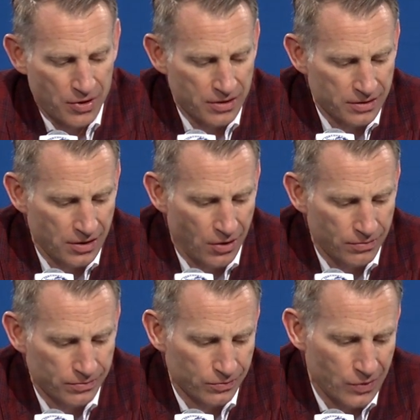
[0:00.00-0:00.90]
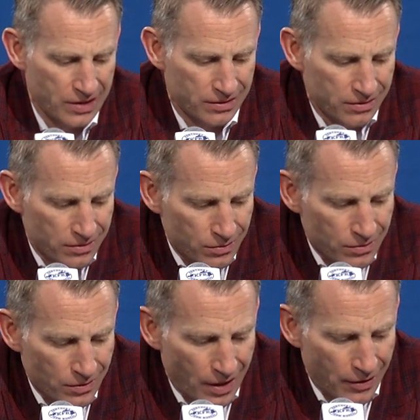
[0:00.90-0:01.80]
But, you know, we
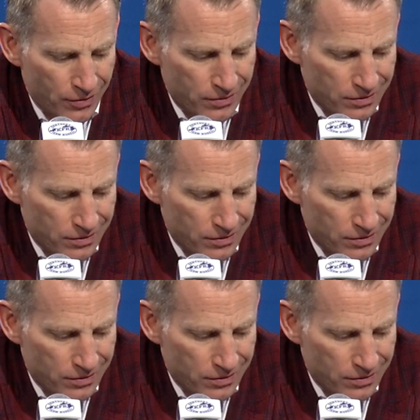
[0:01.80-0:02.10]
let